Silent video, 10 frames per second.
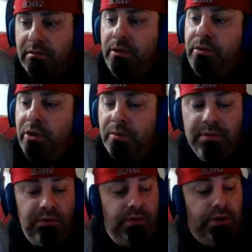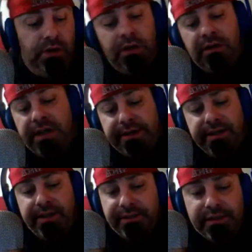YouTube, that
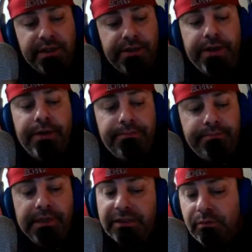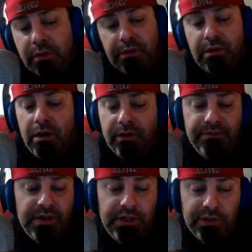is that's where all the
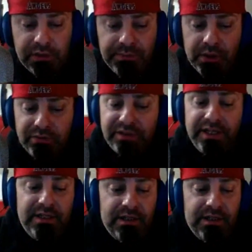videos are posted.